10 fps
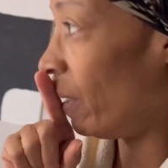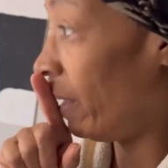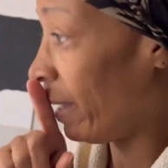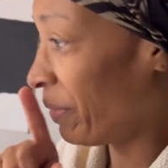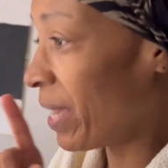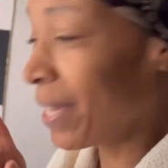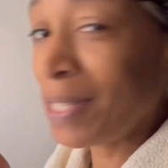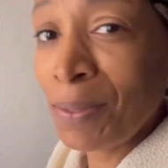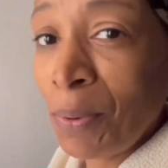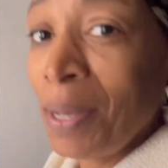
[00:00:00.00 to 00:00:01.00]
I think
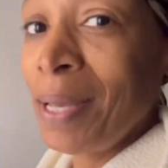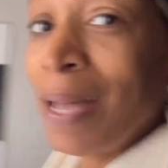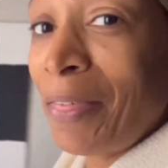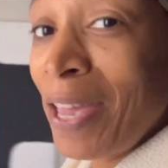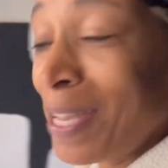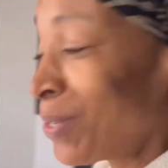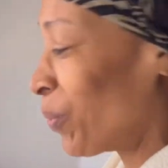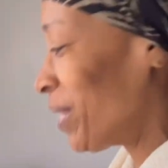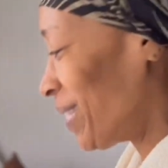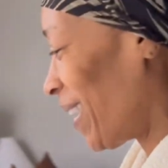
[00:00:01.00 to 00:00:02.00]
it's I think it's
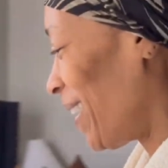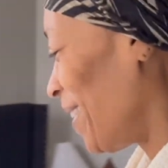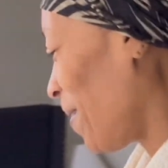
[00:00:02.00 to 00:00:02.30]
Wednesday,